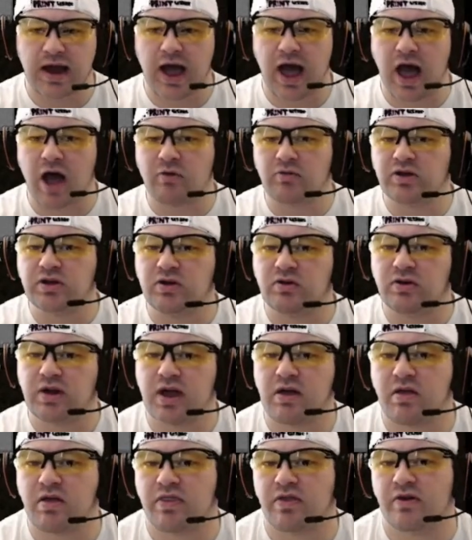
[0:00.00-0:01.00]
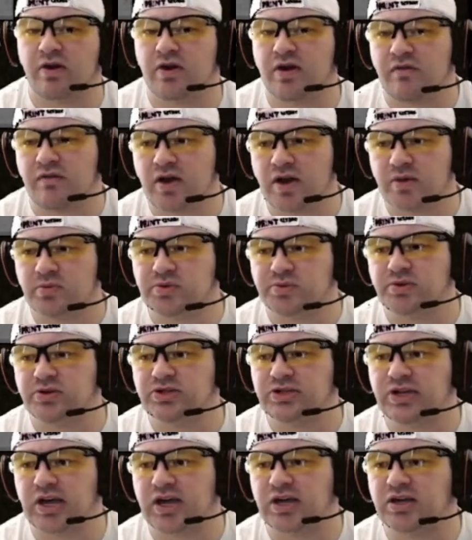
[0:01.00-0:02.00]
I would go down to 30 frames per
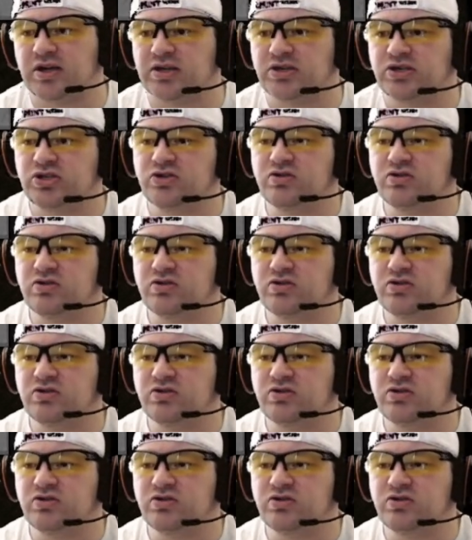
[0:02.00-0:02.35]
second because